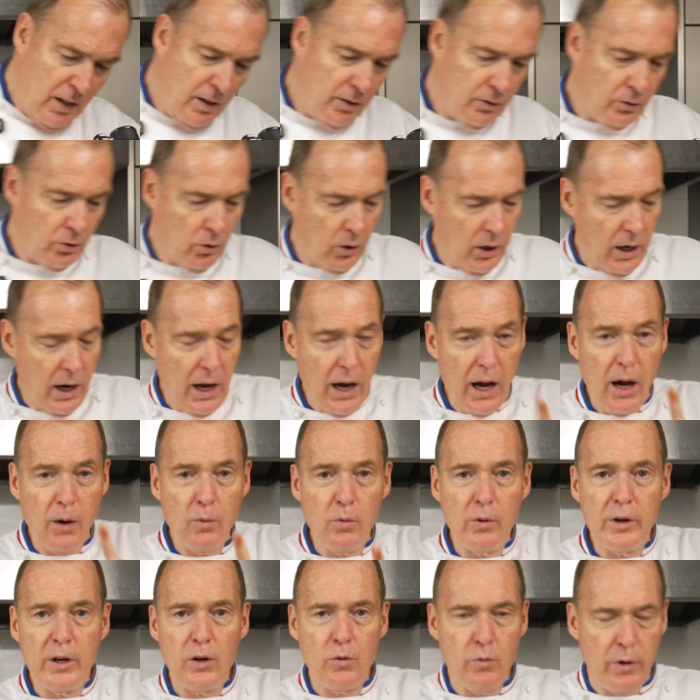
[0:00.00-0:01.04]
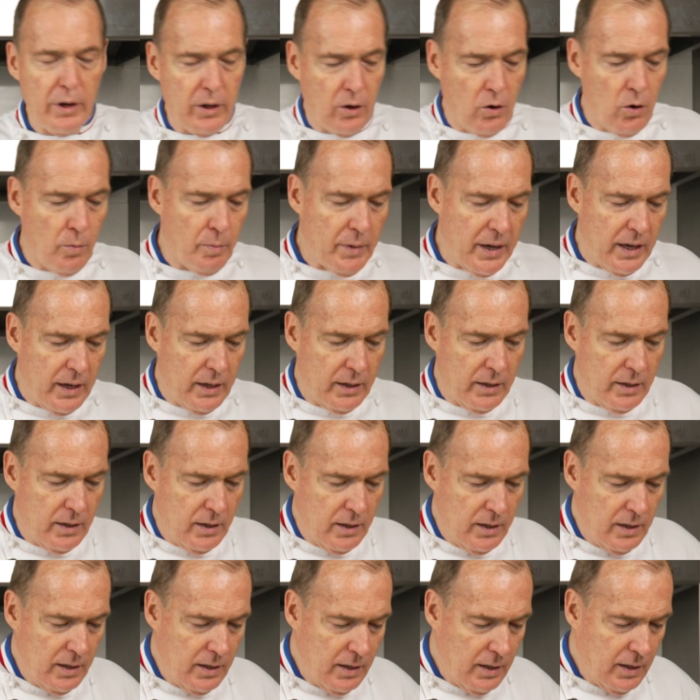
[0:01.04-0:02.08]
So I will
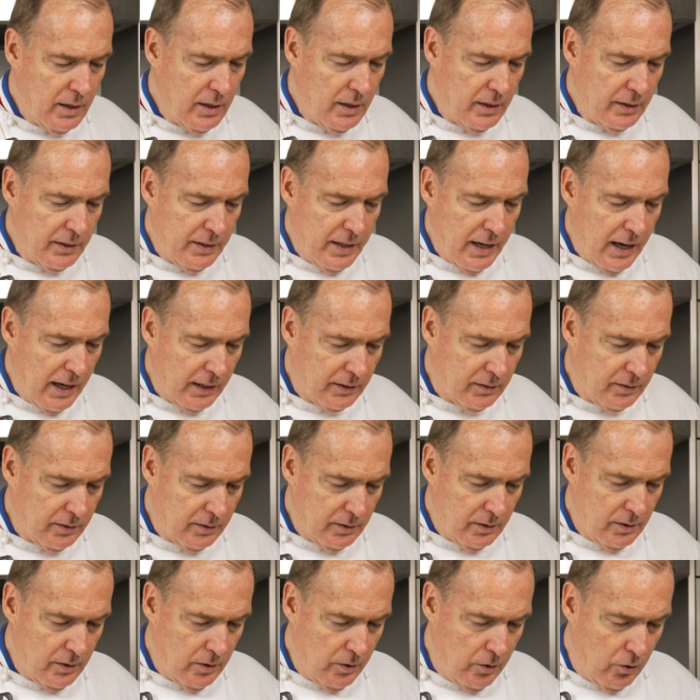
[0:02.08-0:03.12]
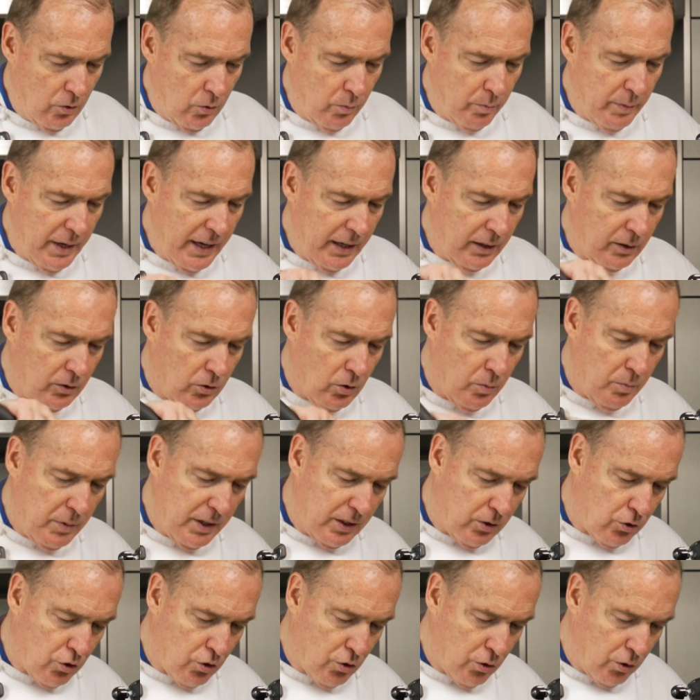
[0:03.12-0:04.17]
recommend that you make the
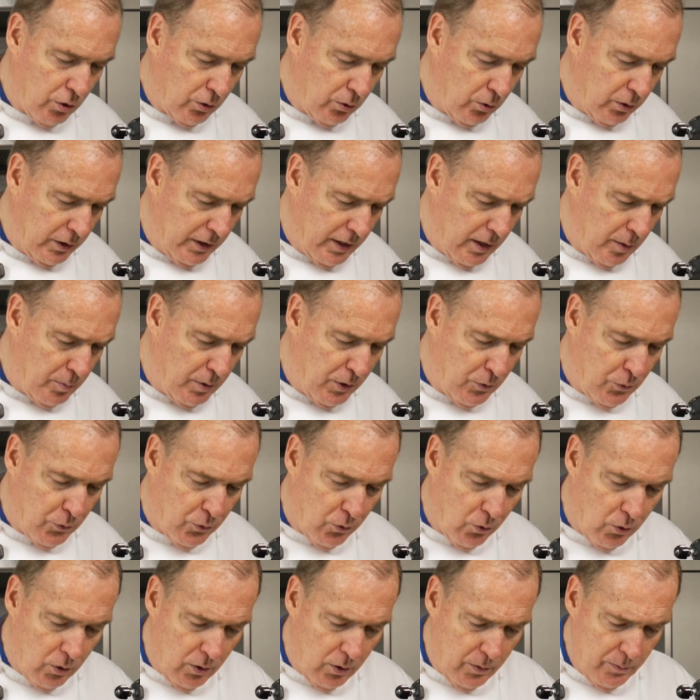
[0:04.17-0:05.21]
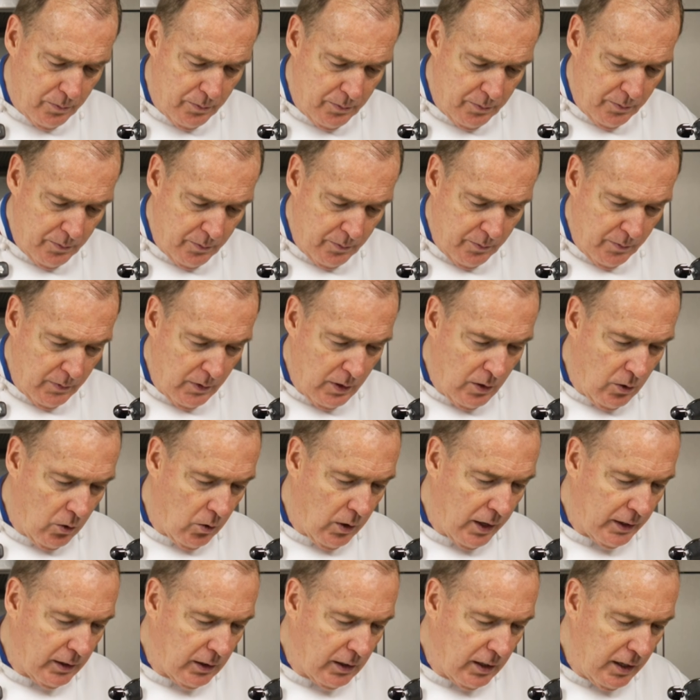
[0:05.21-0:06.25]
mixture the day before,
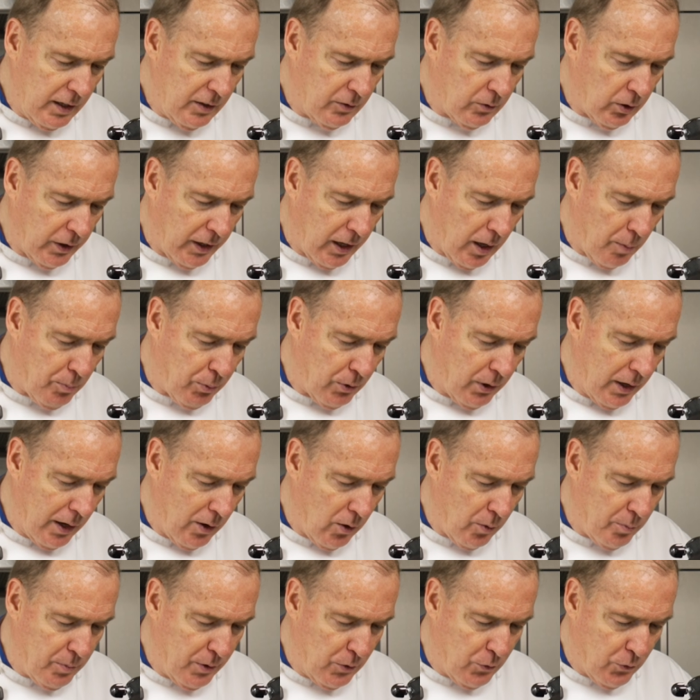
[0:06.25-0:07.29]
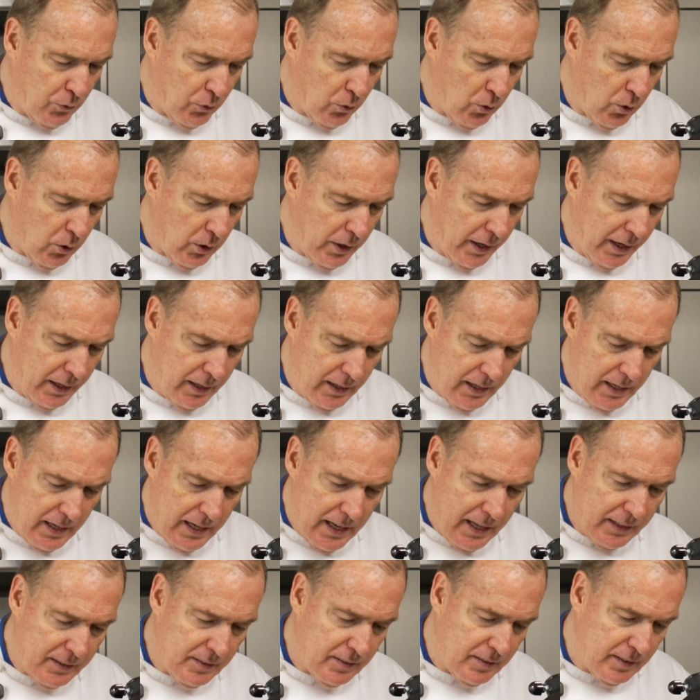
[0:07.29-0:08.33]
or at least a couple hours before, and
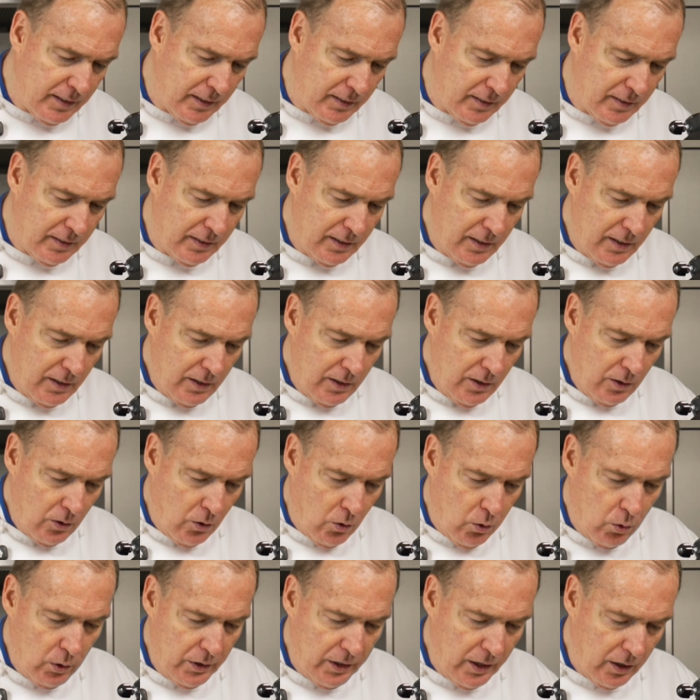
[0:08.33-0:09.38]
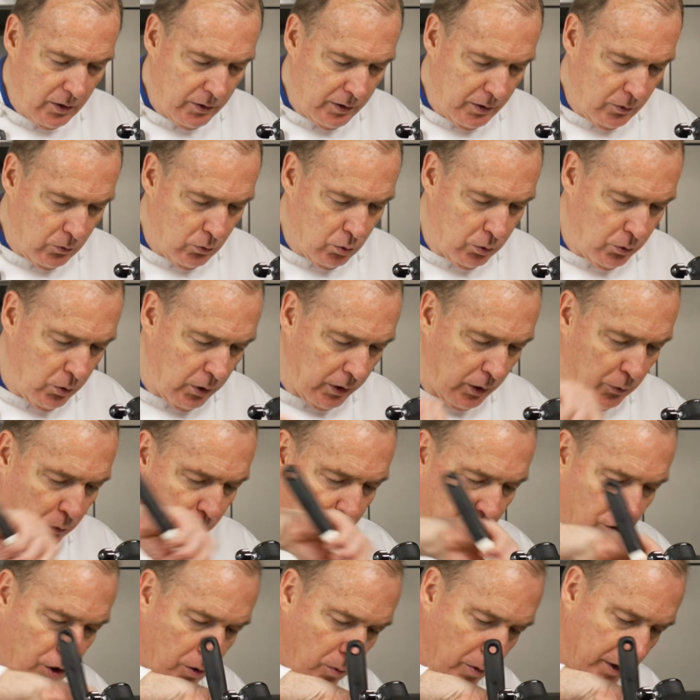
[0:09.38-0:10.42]
let it cool down into the
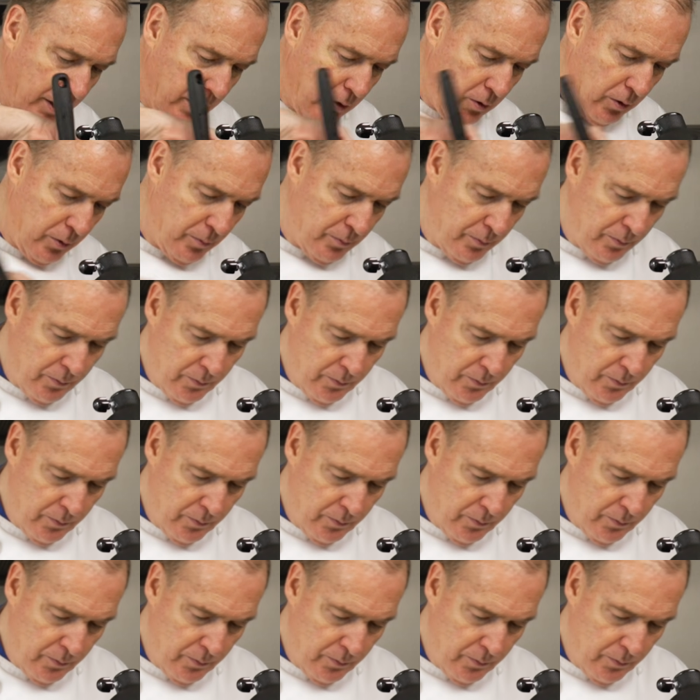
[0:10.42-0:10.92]
refrigerator.